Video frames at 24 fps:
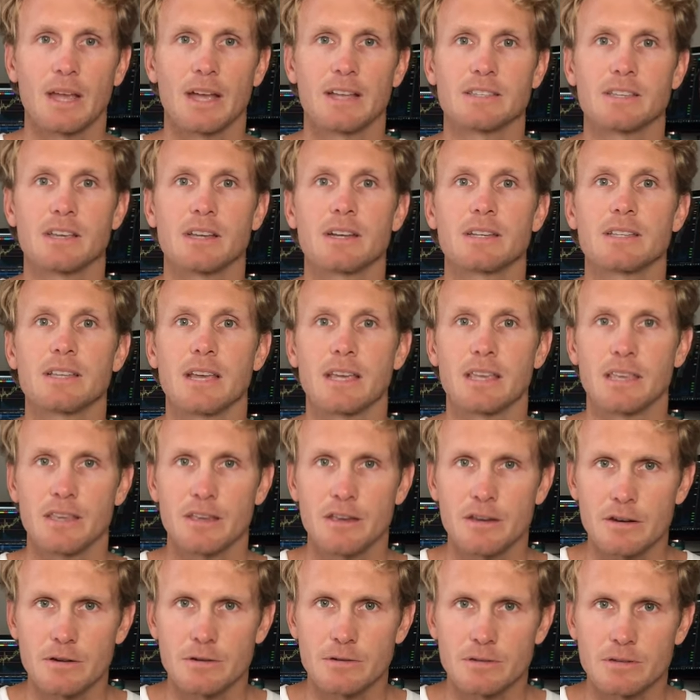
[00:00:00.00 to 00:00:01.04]
It's gonna take
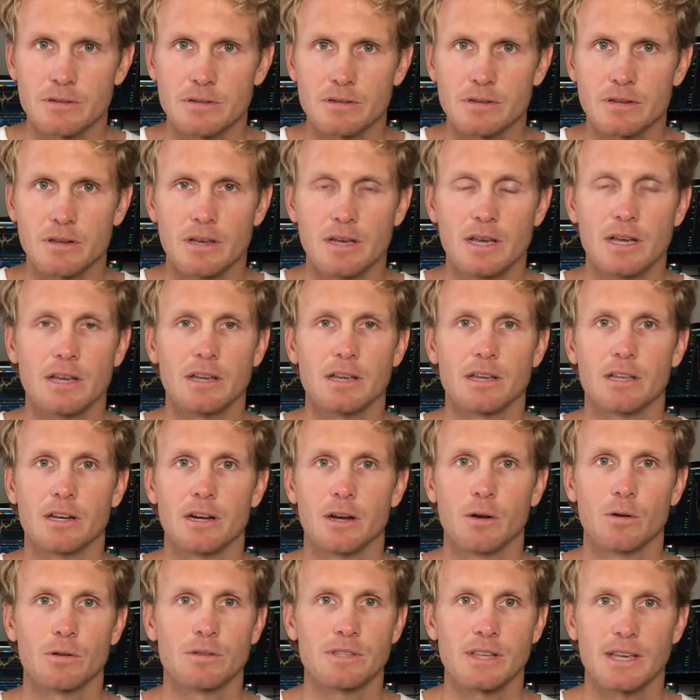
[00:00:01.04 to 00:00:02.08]
years. You
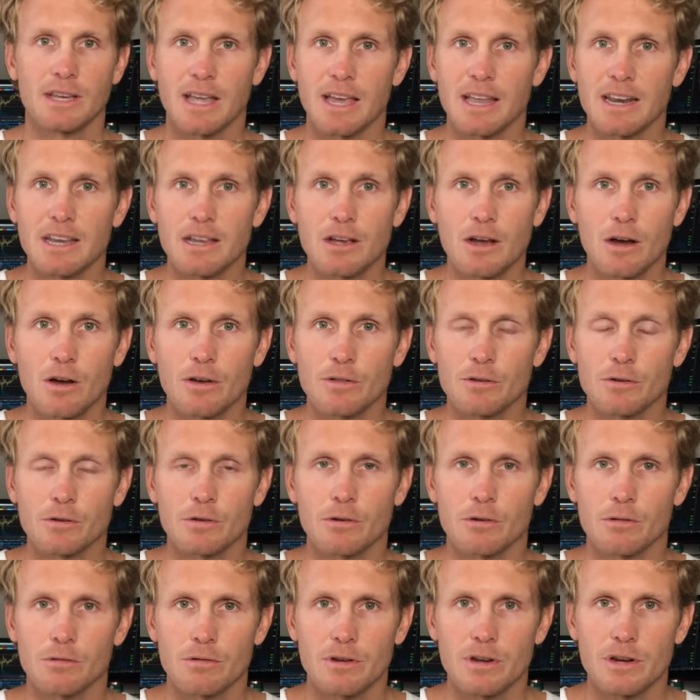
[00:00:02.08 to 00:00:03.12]
know, it's like any other
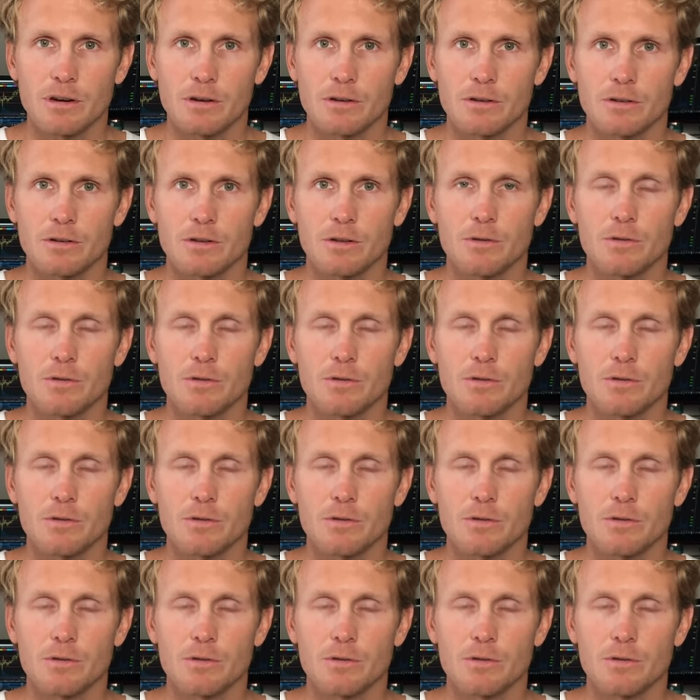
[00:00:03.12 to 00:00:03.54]
career.